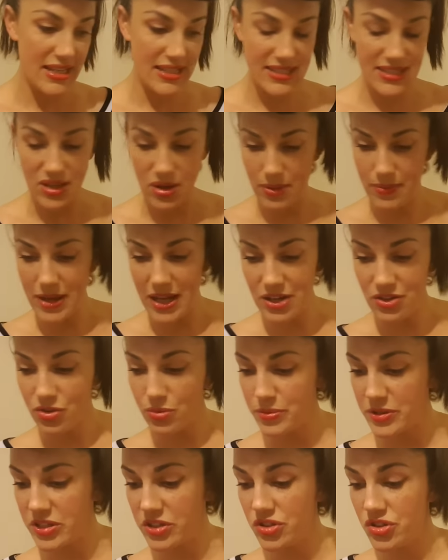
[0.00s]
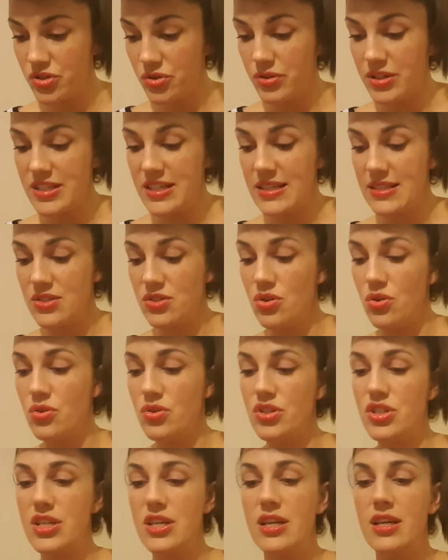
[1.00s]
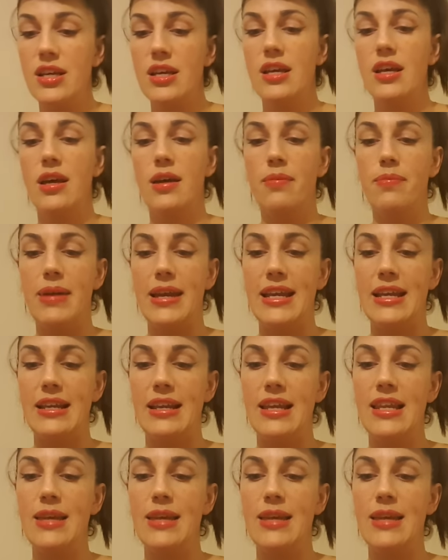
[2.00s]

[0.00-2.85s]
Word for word: So I'm 100% sure it is not Bakelite.